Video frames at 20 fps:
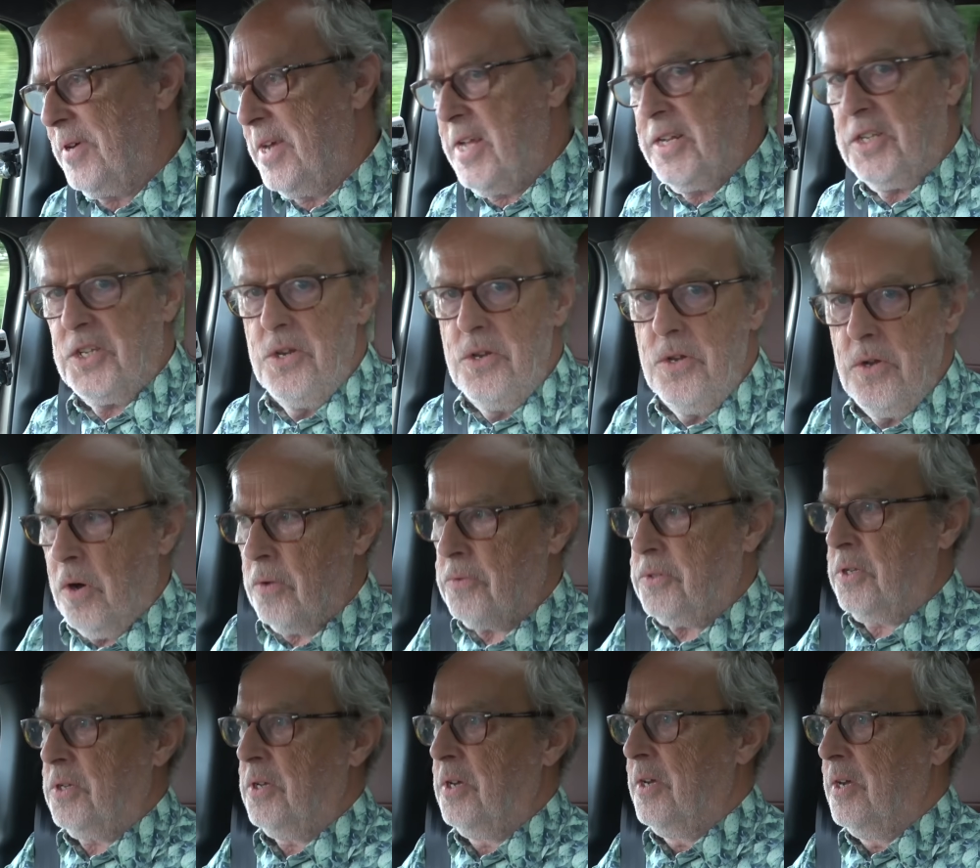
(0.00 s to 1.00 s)
it's
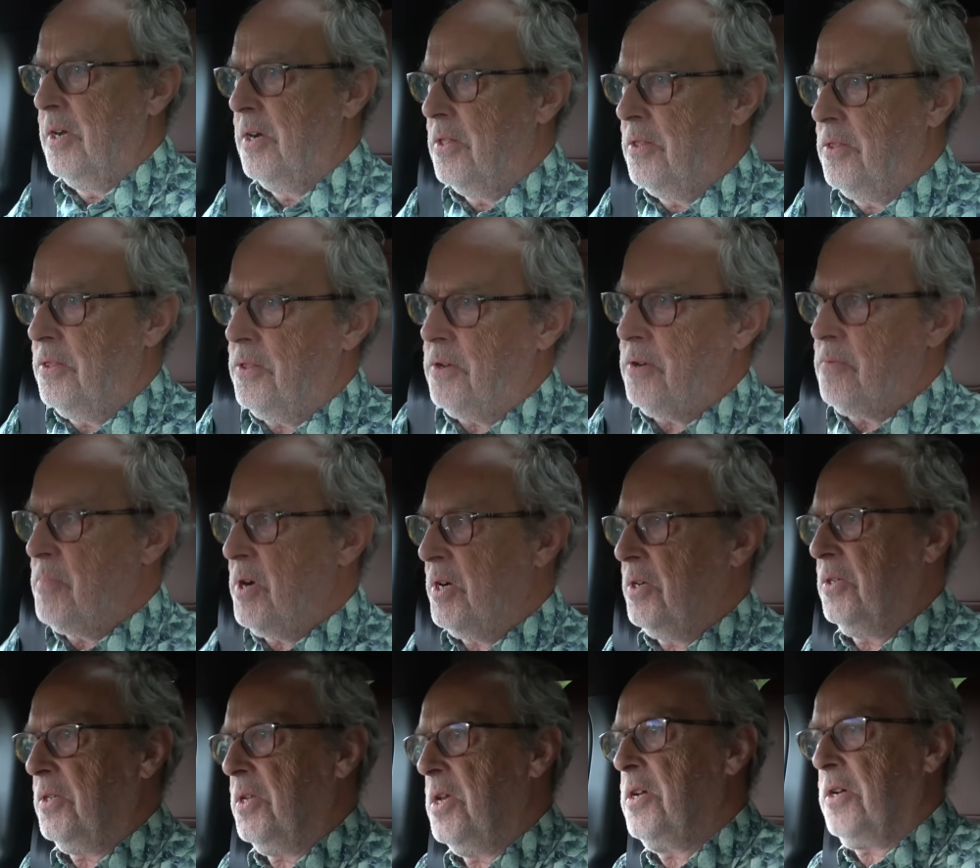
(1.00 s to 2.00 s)
not the
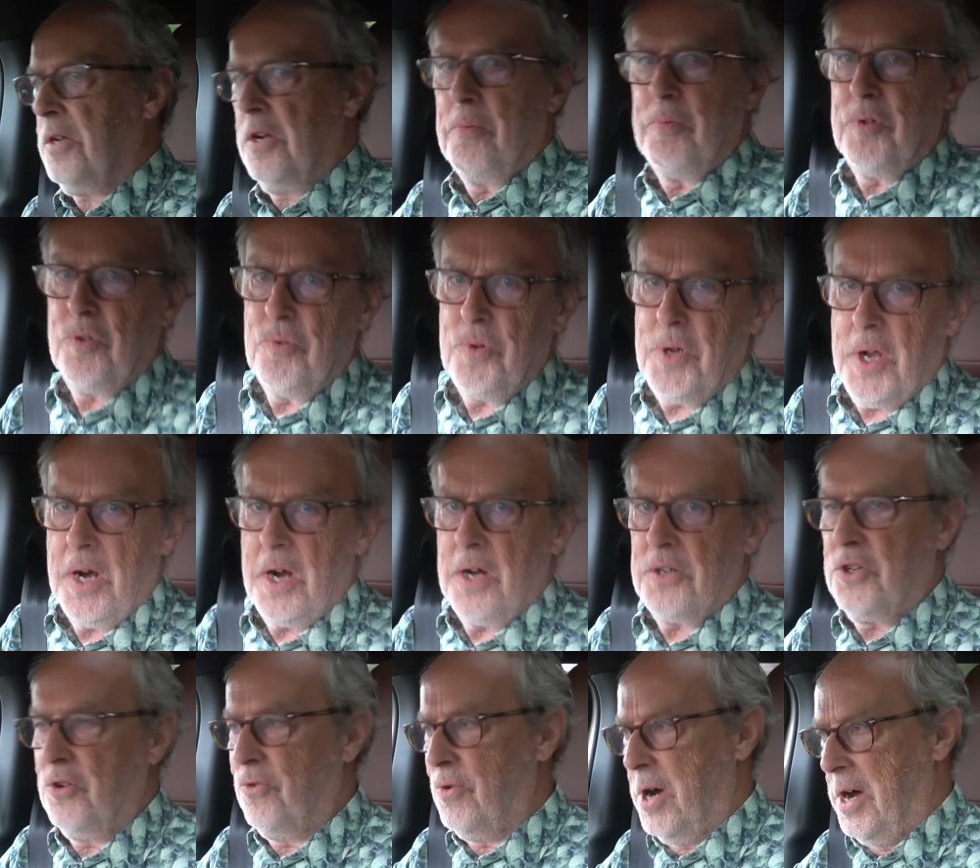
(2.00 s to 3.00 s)
most economical car
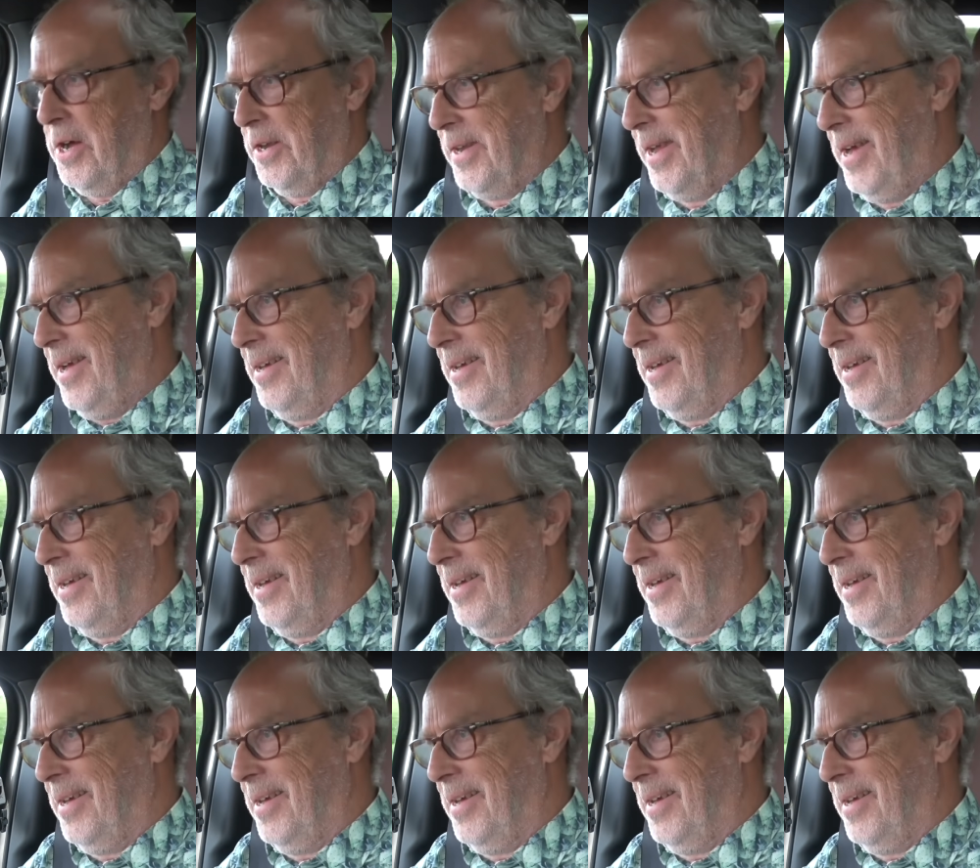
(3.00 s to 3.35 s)
to run.